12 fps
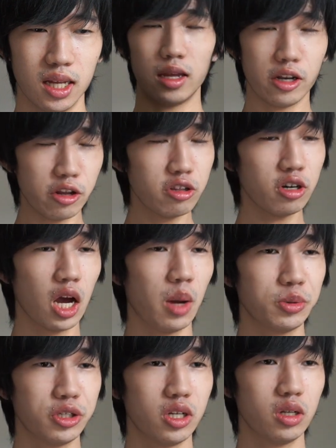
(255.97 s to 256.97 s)
Another
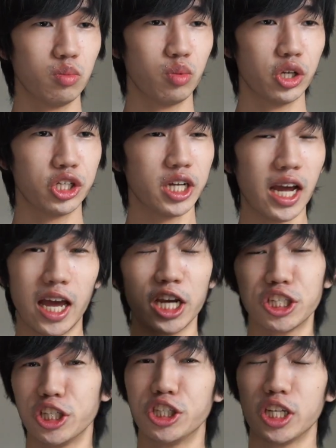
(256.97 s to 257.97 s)
option, which I
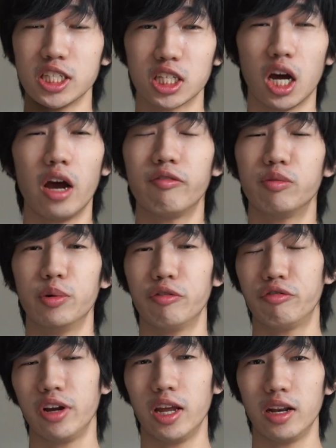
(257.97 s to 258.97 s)
actually just got from a
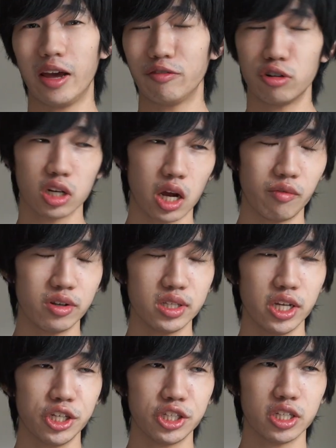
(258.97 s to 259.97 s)
friend after a
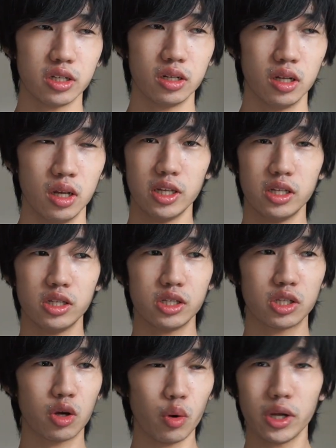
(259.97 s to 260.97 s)
conversation,
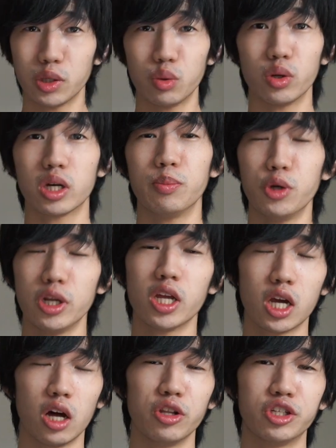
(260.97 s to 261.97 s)
is going to a community
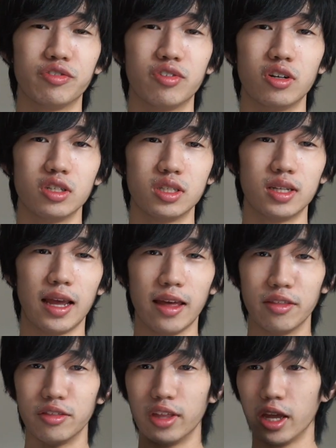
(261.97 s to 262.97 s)
college first
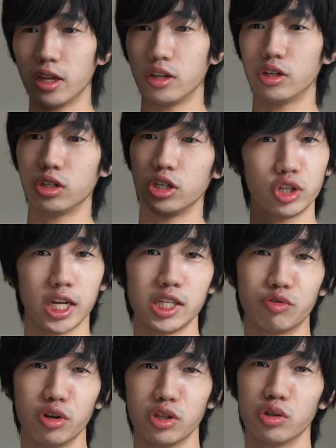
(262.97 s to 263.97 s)
and then
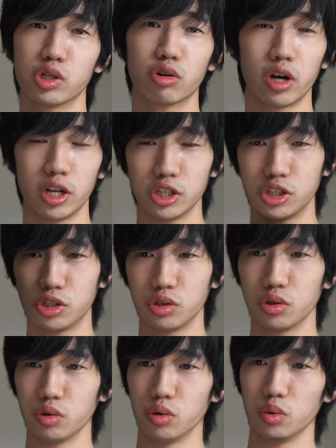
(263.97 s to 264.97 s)
transferring those credits
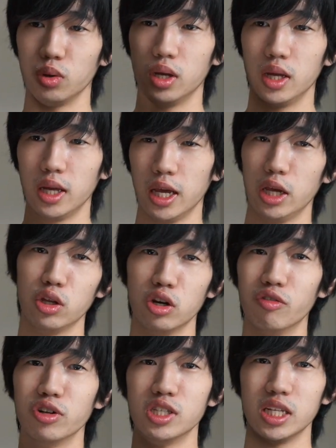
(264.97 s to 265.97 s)
to a
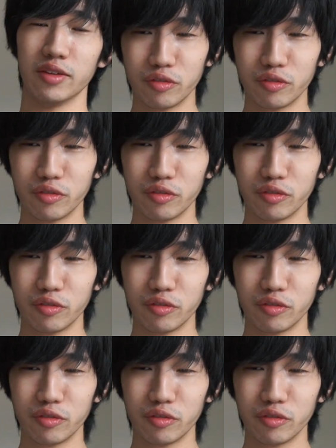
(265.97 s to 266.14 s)
university.